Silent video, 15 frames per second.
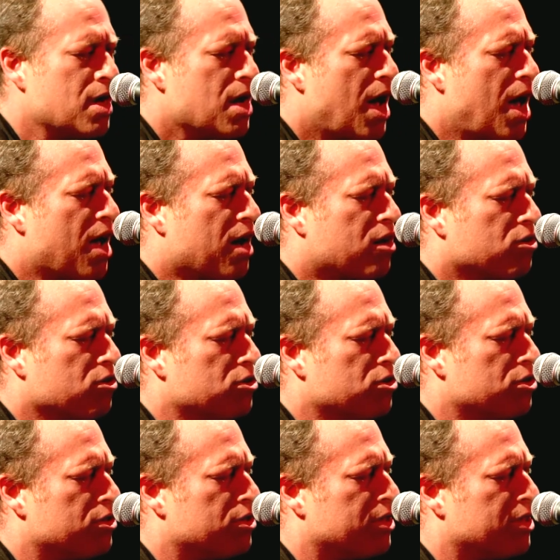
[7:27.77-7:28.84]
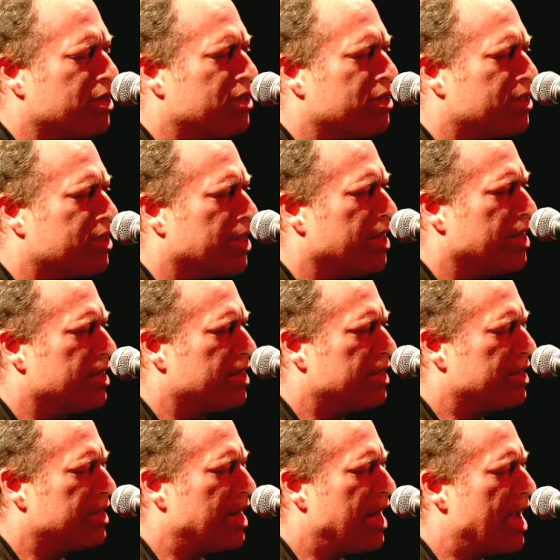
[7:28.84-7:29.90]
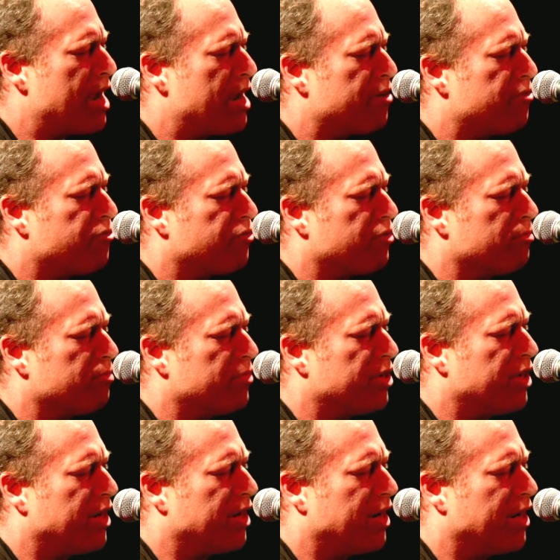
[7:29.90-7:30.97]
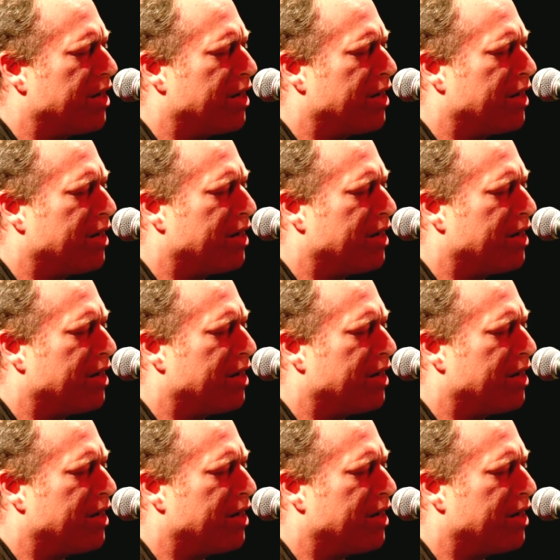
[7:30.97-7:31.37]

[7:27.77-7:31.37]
I couldn't tell night from day.